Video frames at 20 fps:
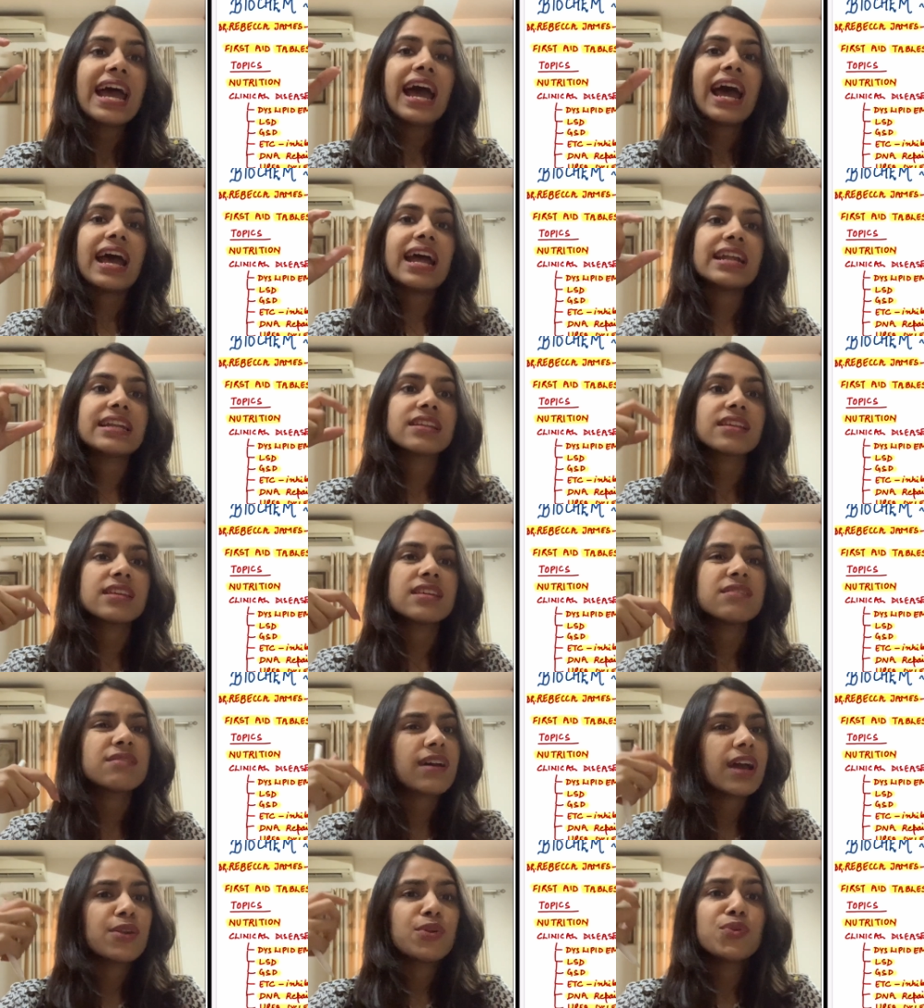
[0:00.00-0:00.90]
And
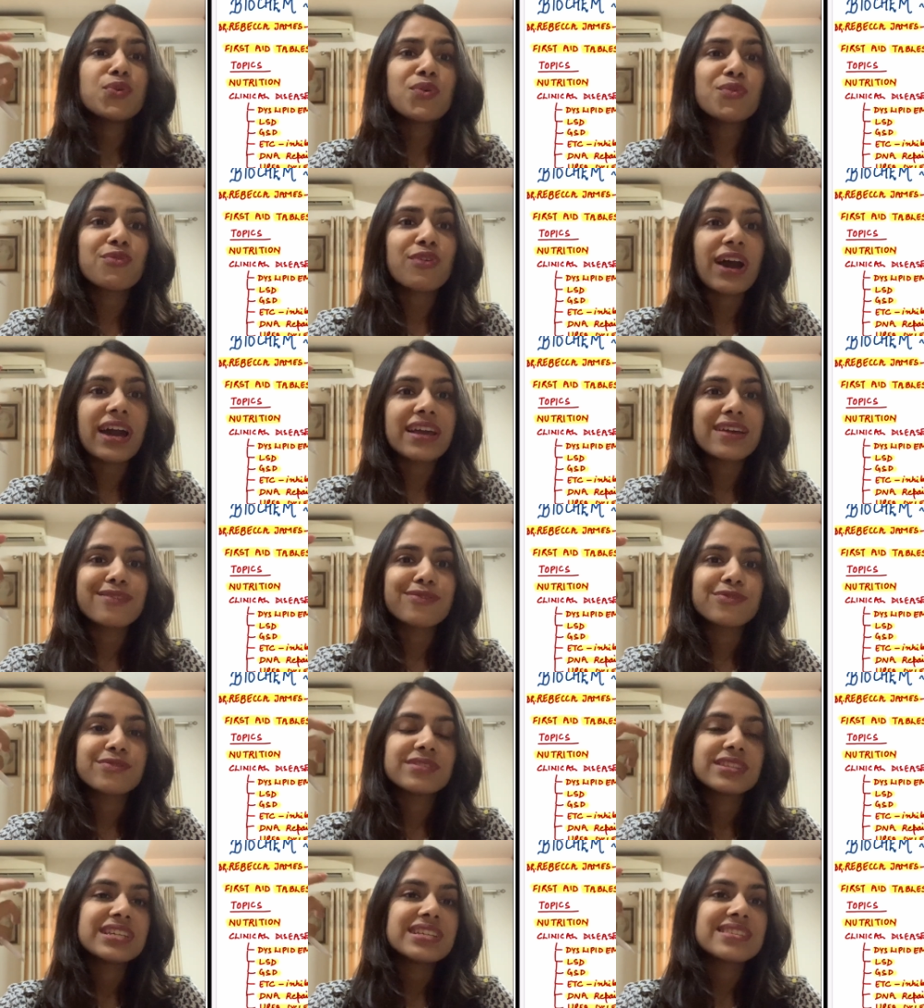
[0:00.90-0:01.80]
I don't know why
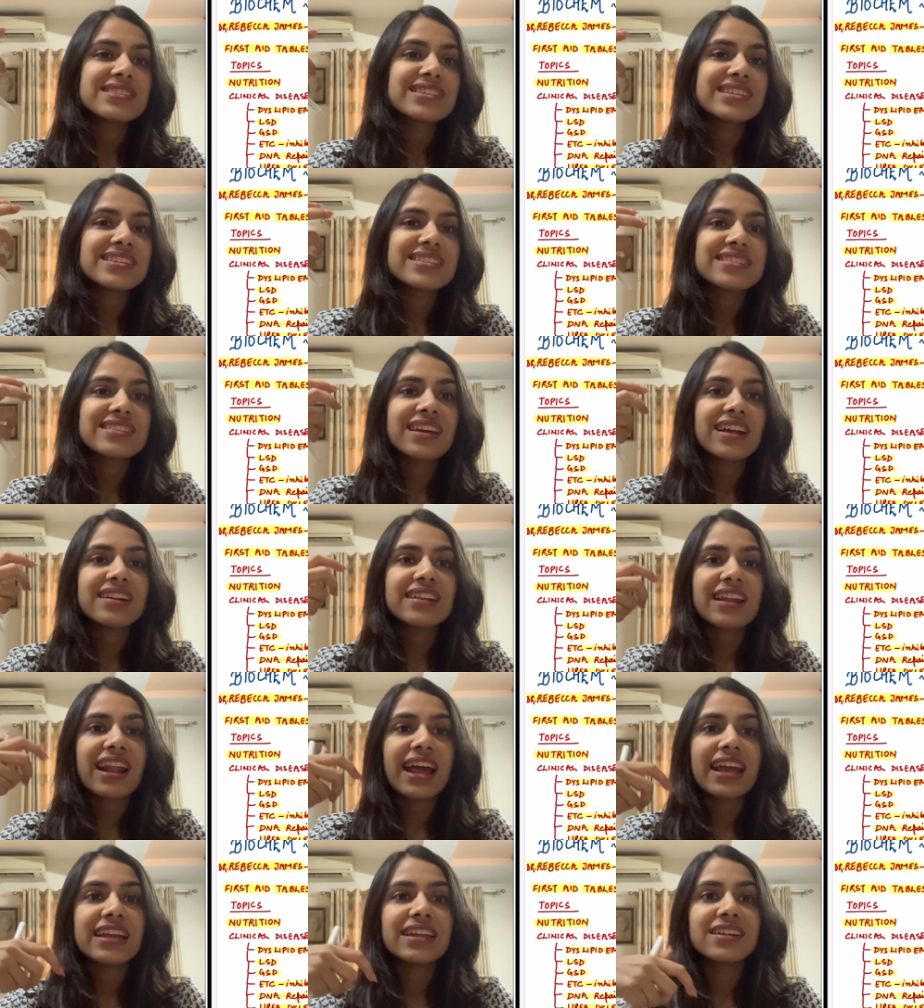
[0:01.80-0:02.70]
these days they are
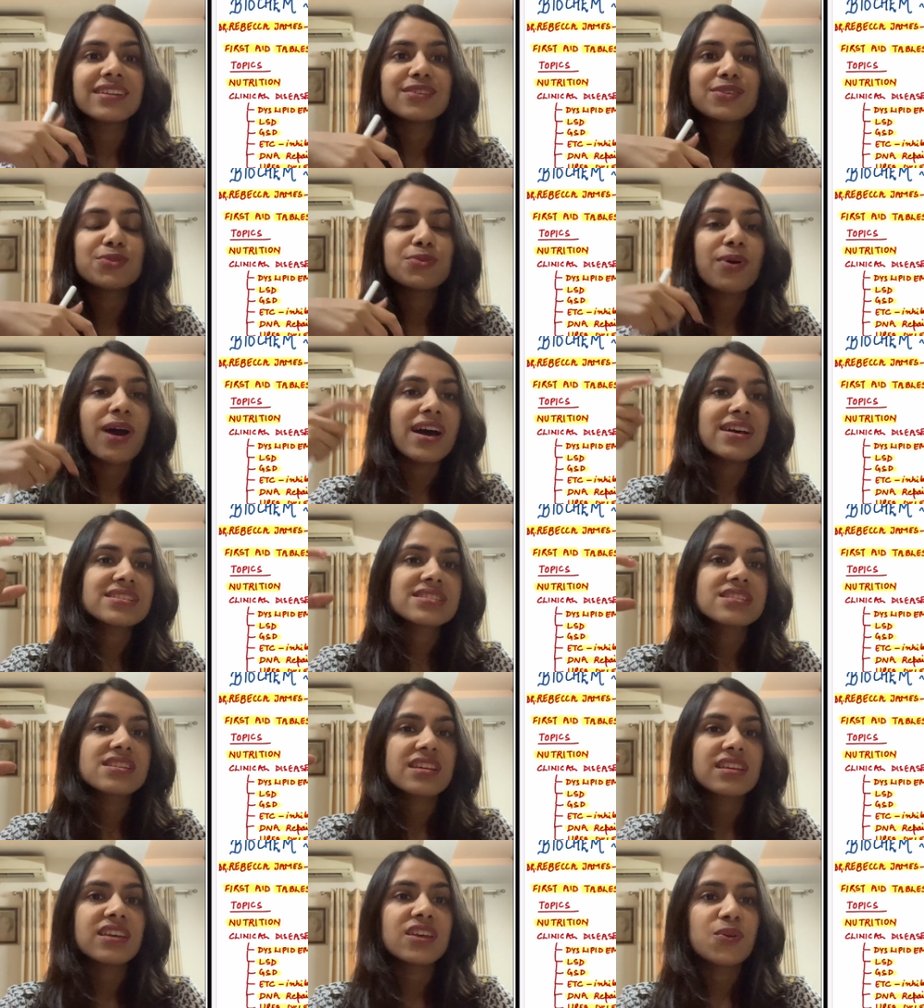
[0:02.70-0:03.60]
trying to ask
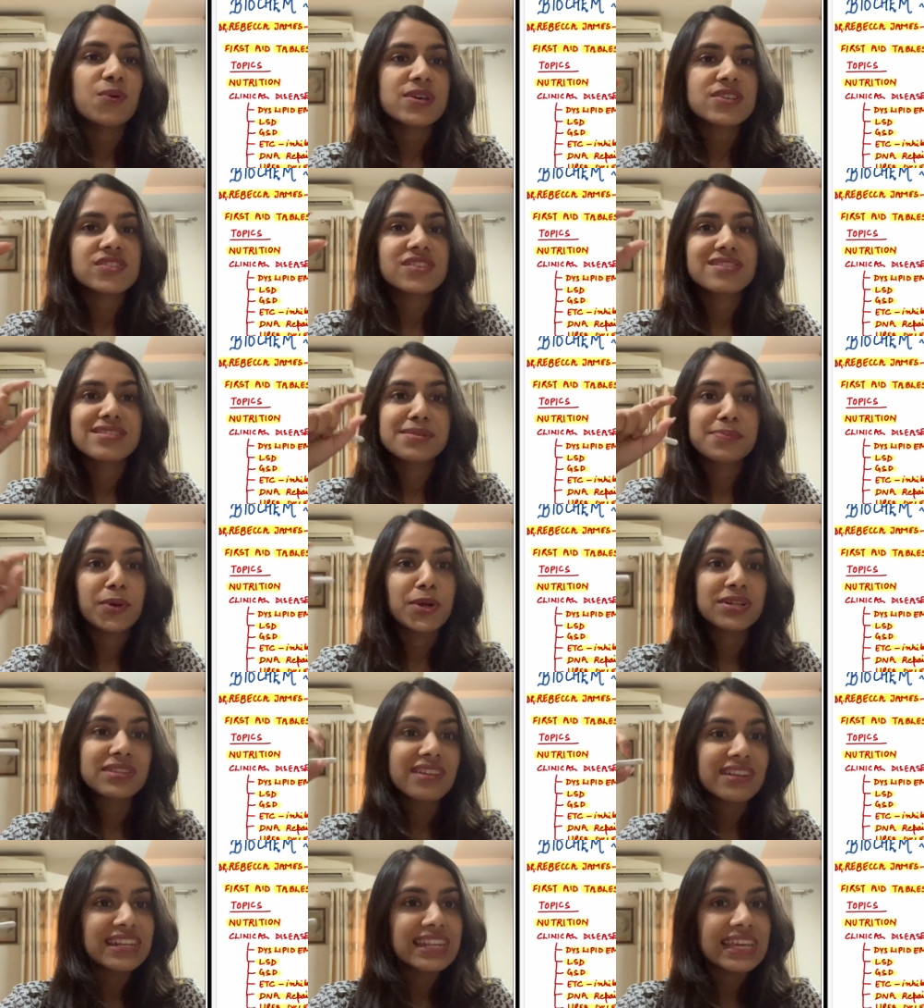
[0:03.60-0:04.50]
tricky questions
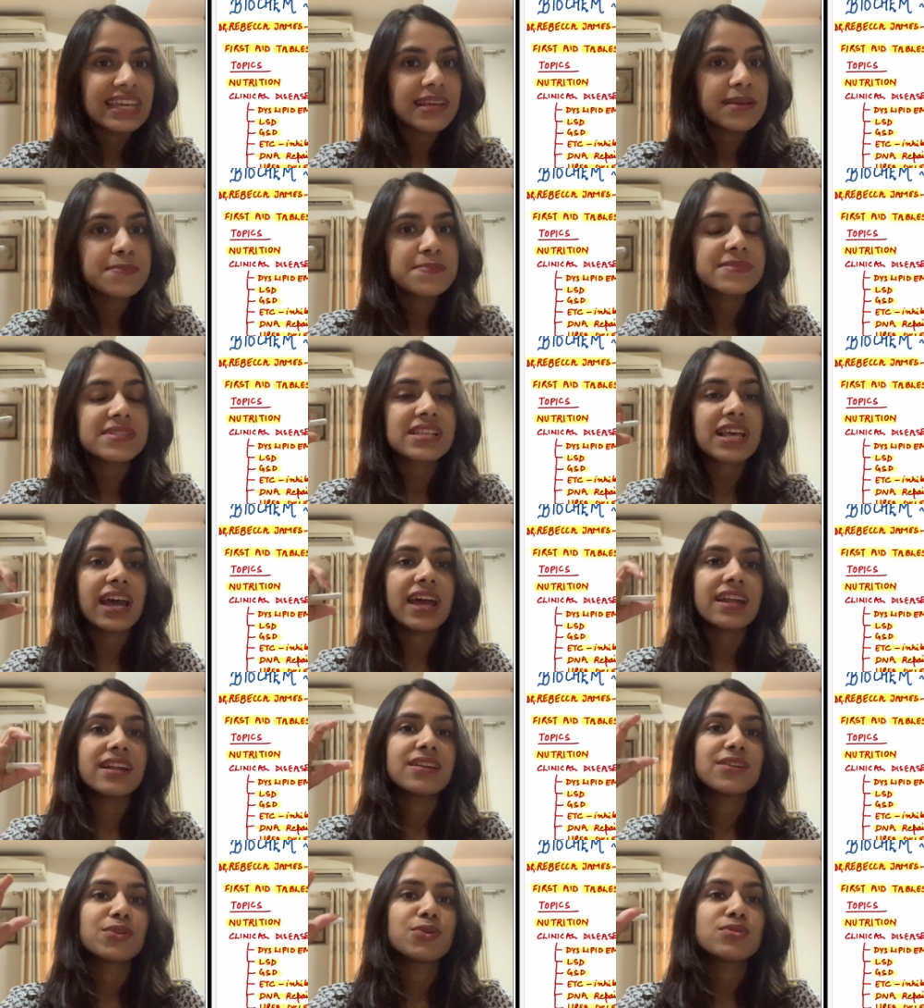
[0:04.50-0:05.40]
about the names
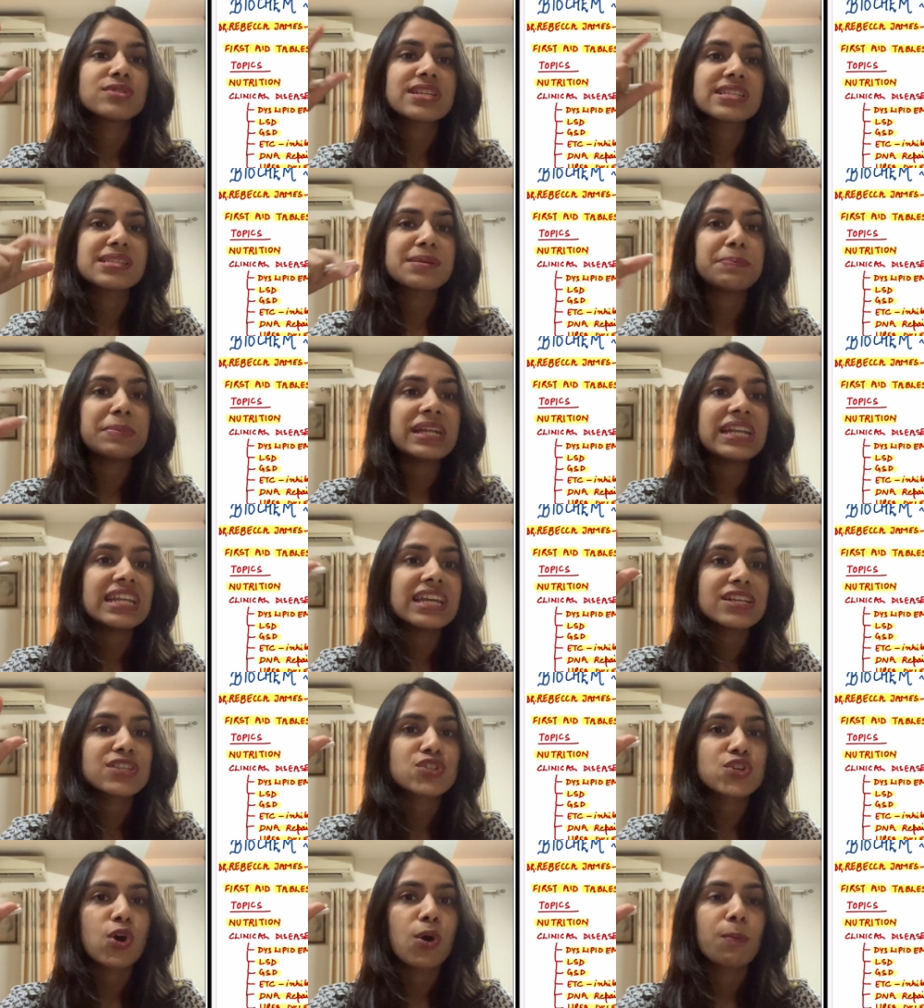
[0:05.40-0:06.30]
and, you know, just
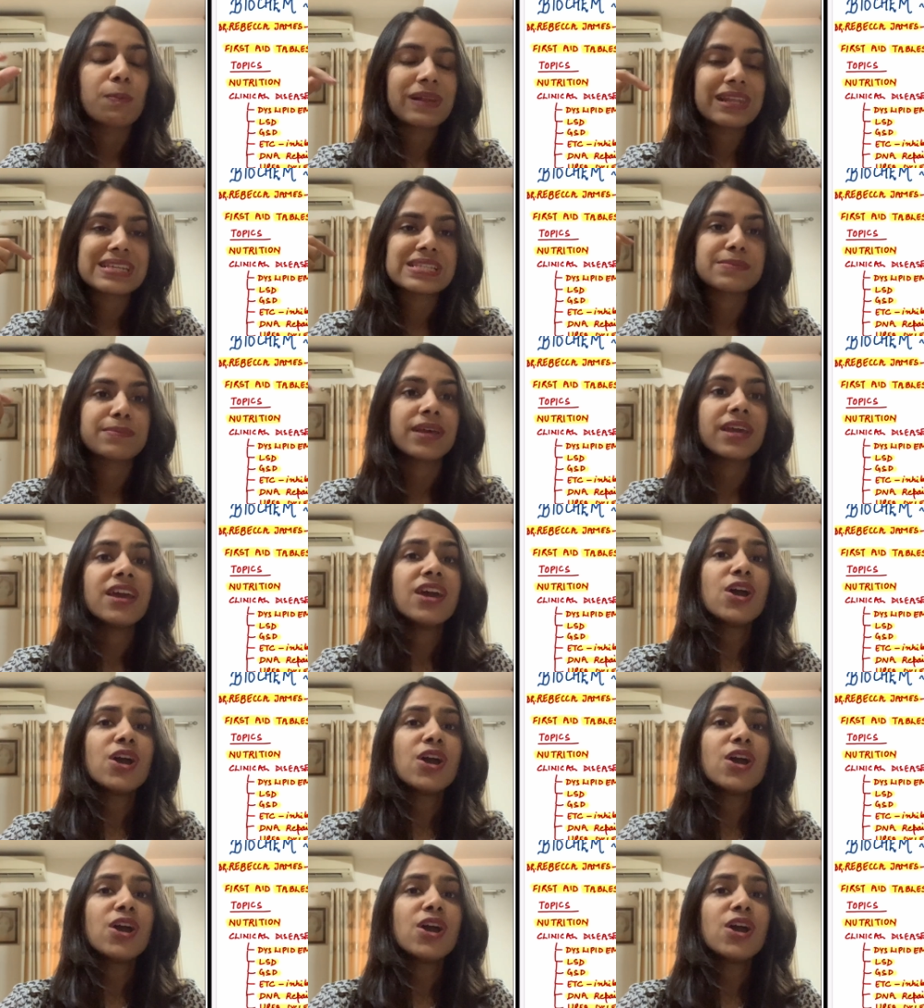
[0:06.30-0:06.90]
PDH complex mein